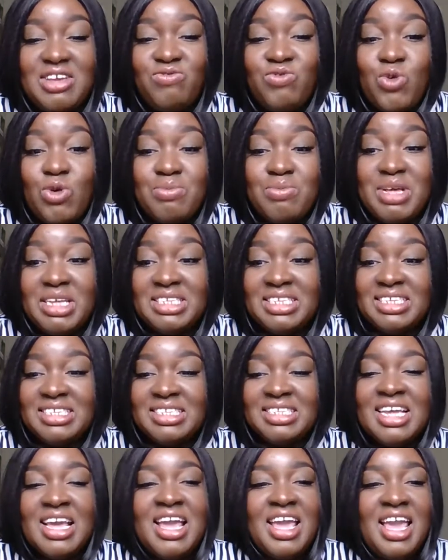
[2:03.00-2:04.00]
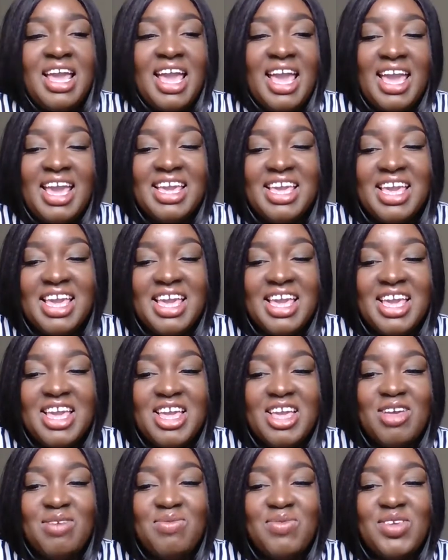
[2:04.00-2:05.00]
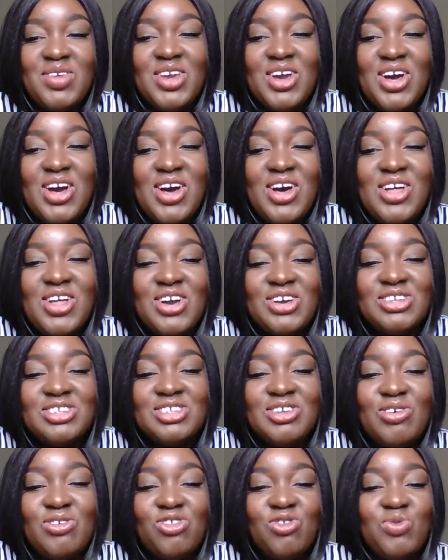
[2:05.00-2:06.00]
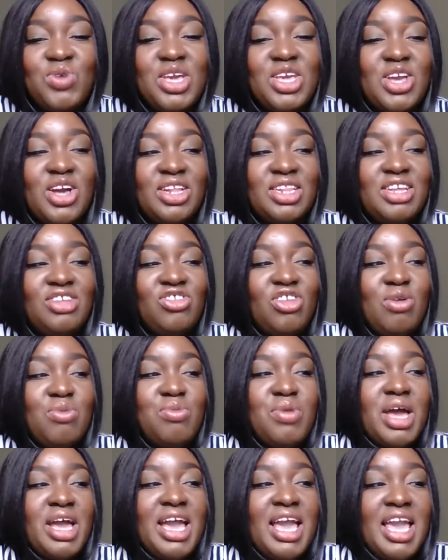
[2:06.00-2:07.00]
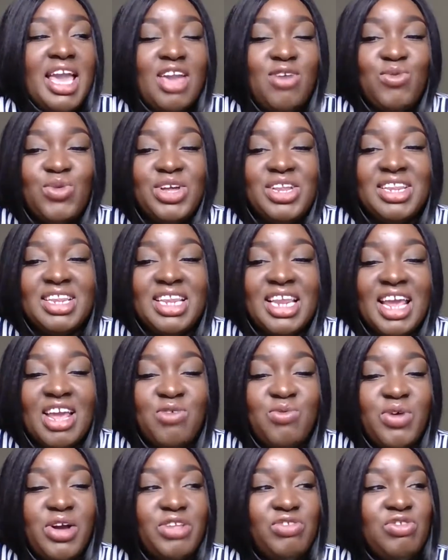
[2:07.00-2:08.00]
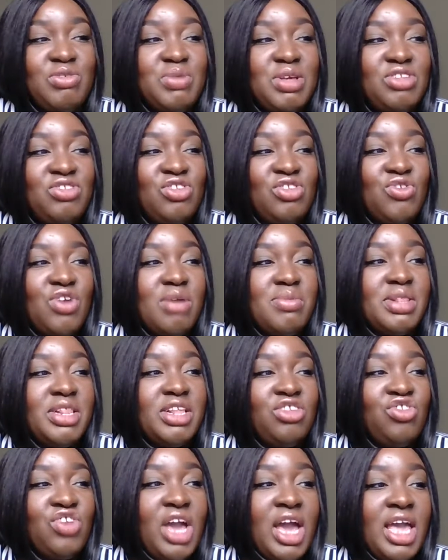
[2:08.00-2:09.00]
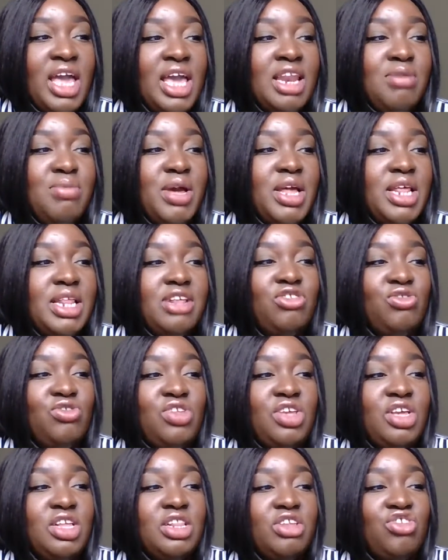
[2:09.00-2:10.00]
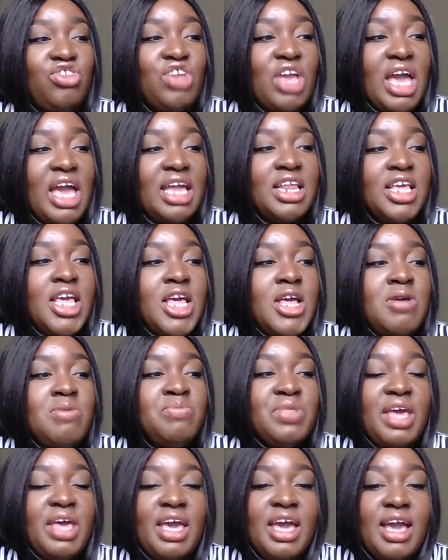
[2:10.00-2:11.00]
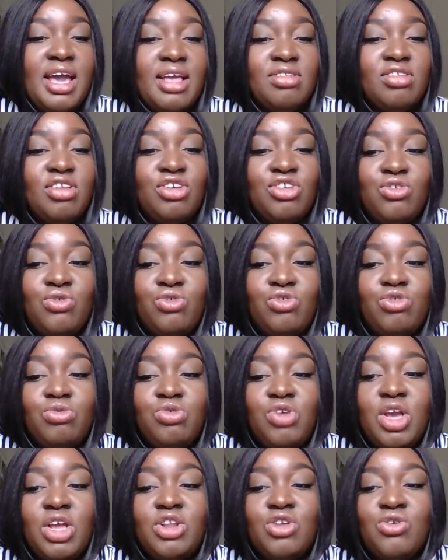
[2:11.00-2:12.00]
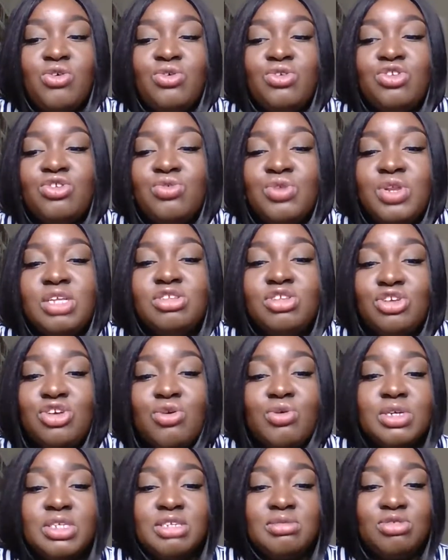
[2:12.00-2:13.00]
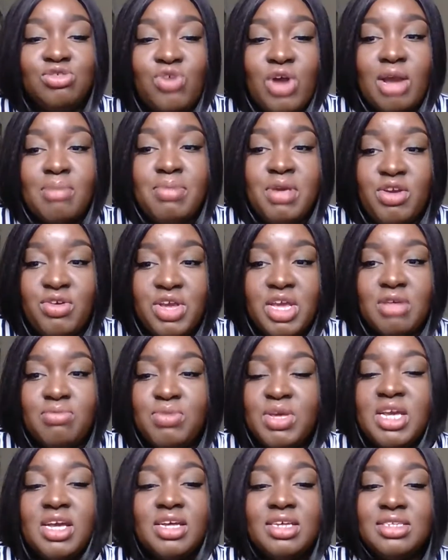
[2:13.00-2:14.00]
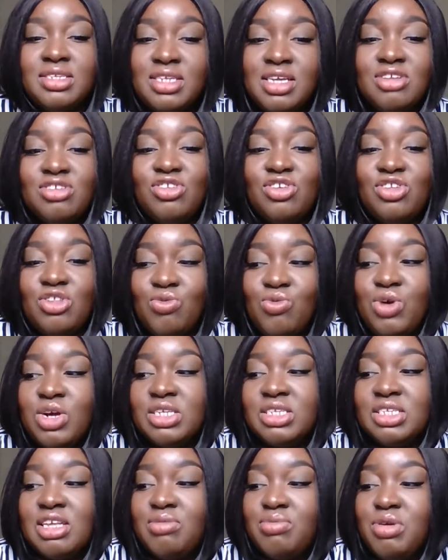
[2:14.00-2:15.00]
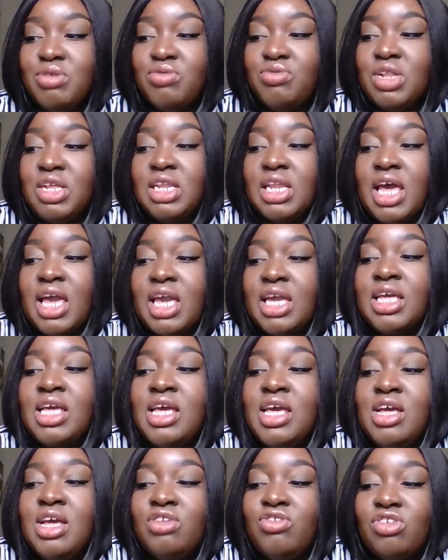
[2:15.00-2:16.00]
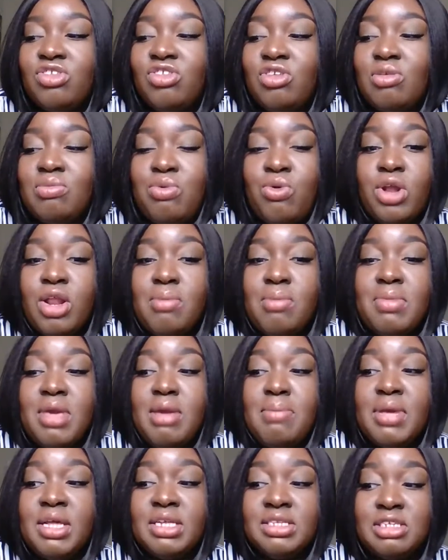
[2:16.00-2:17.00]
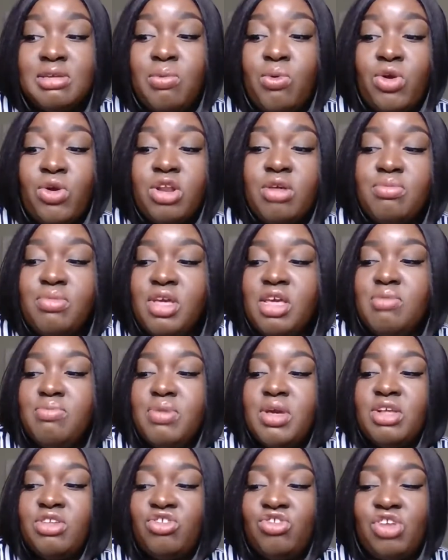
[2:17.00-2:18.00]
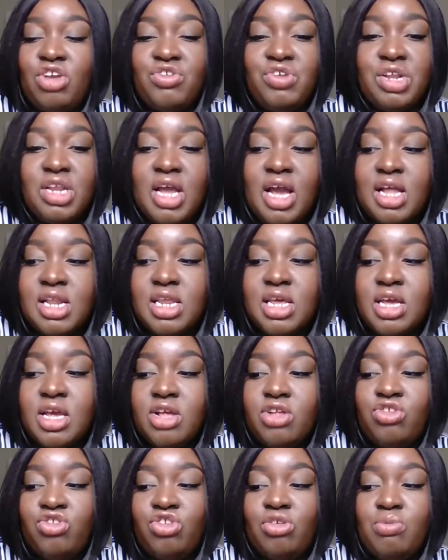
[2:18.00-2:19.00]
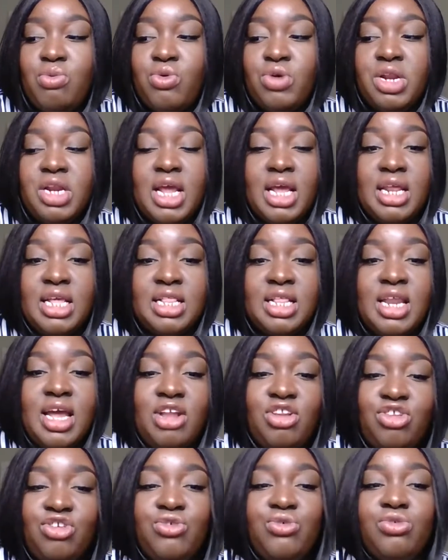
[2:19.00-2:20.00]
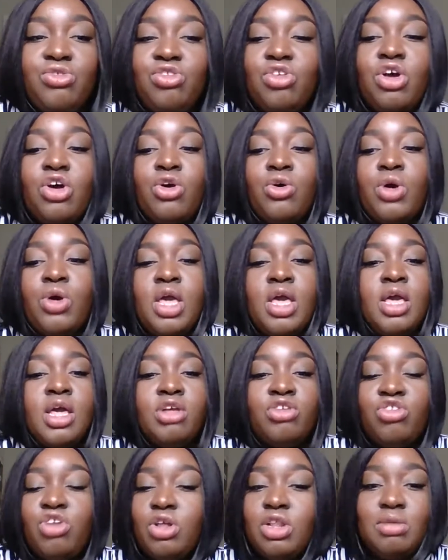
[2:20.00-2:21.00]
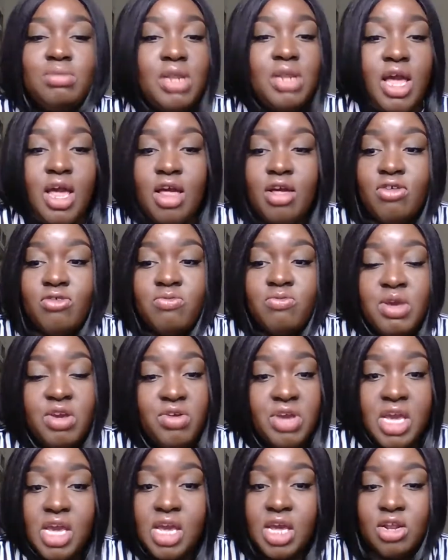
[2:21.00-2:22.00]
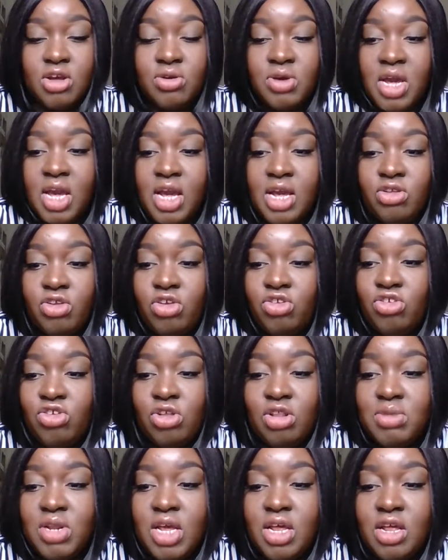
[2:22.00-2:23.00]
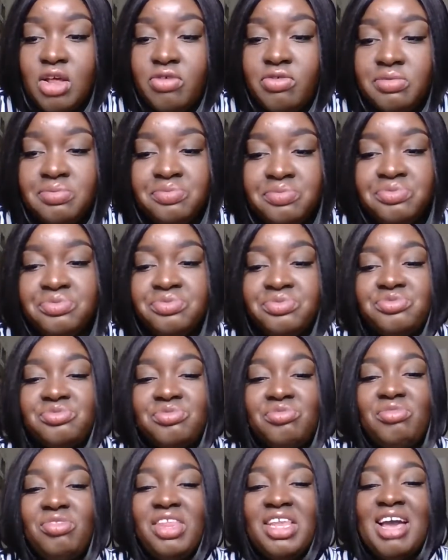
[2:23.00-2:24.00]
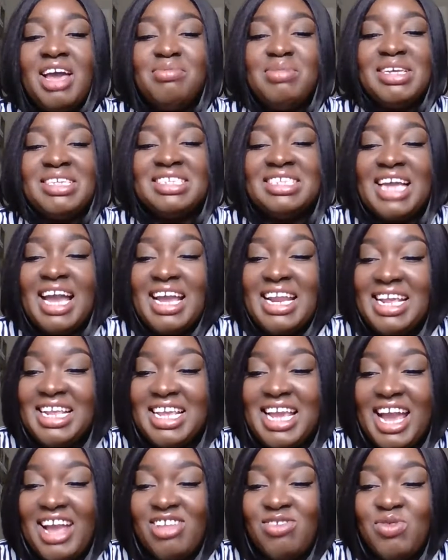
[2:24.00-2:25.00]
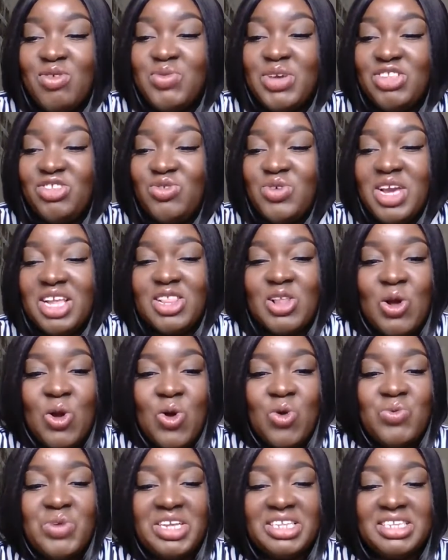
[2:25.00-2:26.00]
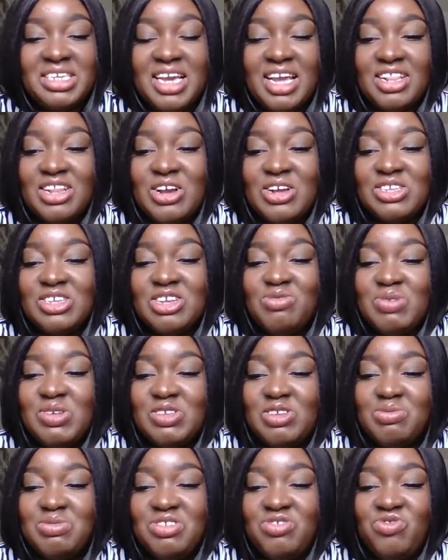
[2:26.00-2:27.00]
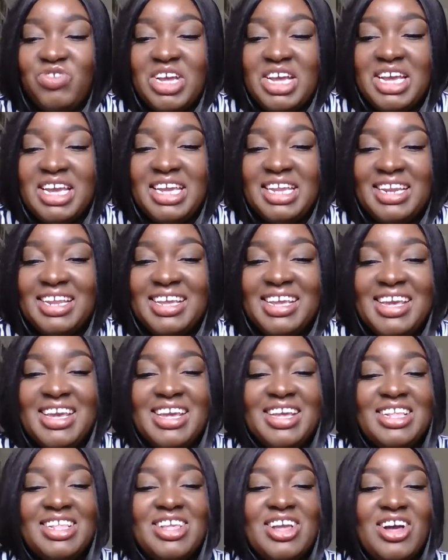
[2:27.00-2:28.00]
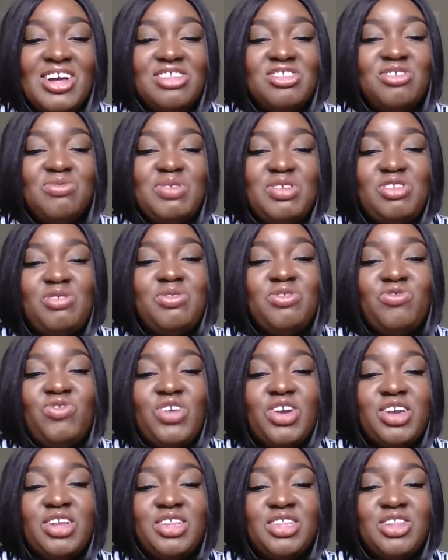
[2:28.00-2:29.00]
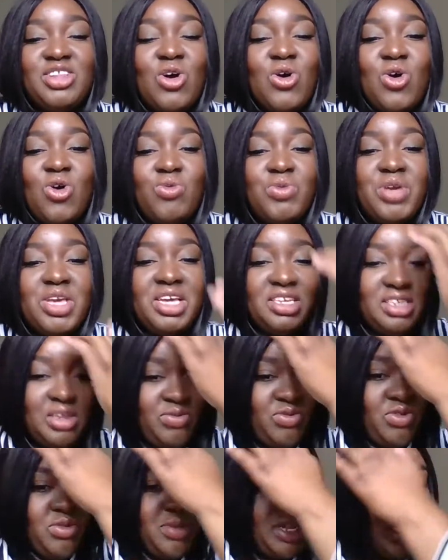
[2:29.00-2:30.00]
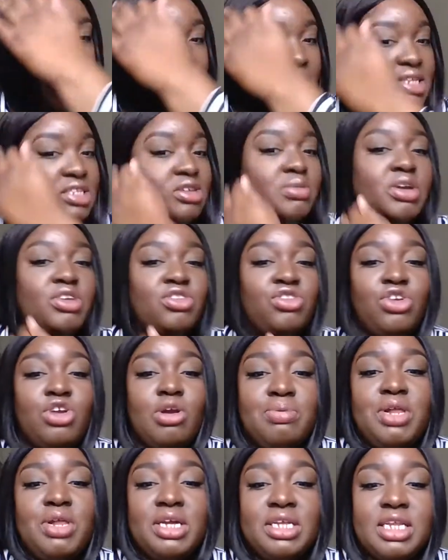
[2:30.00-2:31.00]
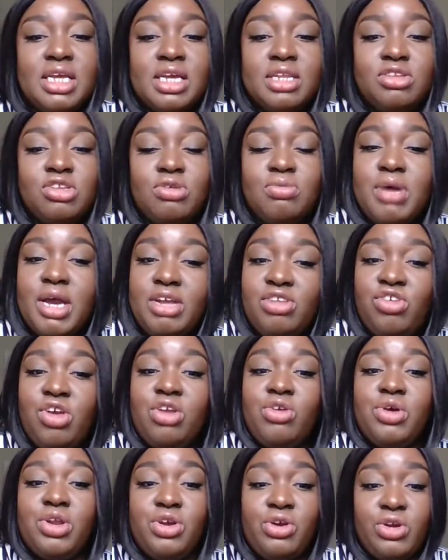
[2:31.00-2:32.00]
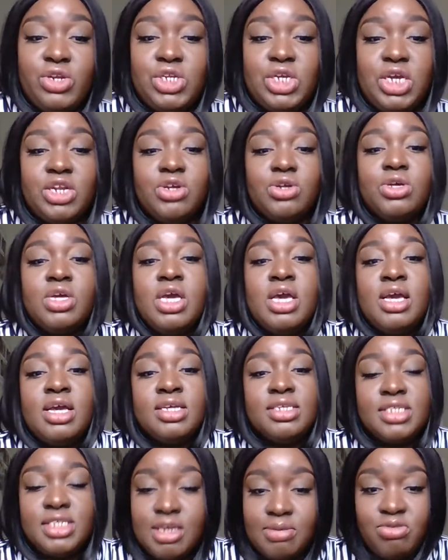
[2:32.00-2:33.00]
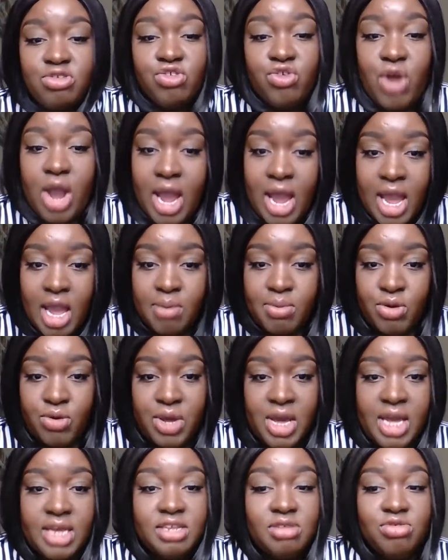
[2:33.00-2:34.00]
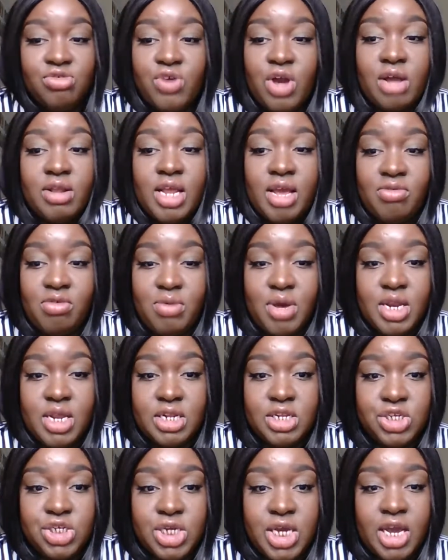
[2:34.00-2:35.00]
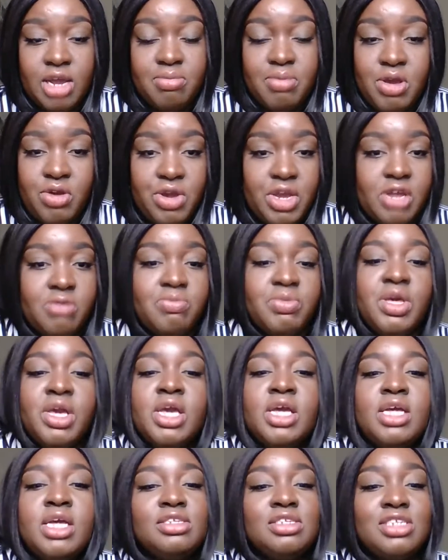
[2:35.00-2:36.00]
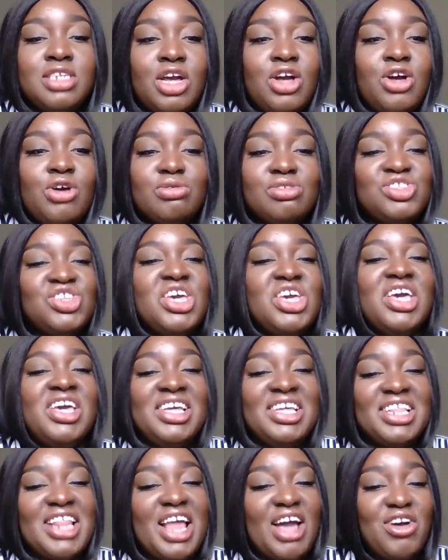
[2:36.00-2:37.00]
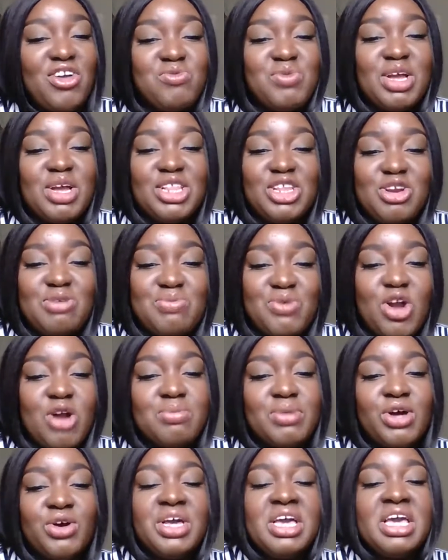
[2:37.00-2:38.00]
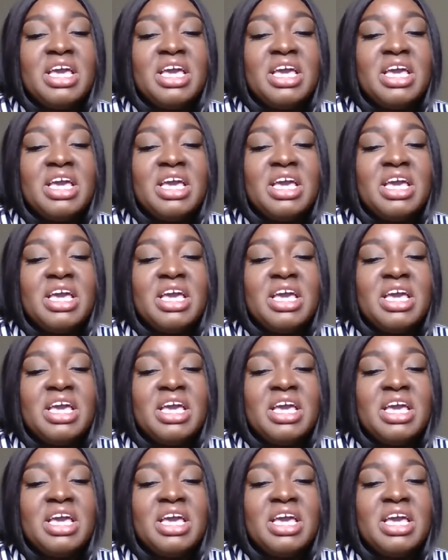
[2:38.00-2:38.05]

for business. Hey, Kim, y'all are so sweet. Y'all, these are my A1 day ones from Instagram in the chat. Anybody that you see in the chat that has a YouTube channel, you need to go and subscribe, period. Because these are the ones that be really like just supporting me, been sharing knowledge, supporting anything I do. So show them love, period. Okay, just show them love. I'm excited, Yasmin. We do get the whole week together. It's going to be so much fun. Y'all, it's going to be so much fun. The whole week except for Monday. So make sure you're plugged in to my channel and her channel. Subscribe, okay? Subscribe to everybody in the chat, period. So that was my little promo.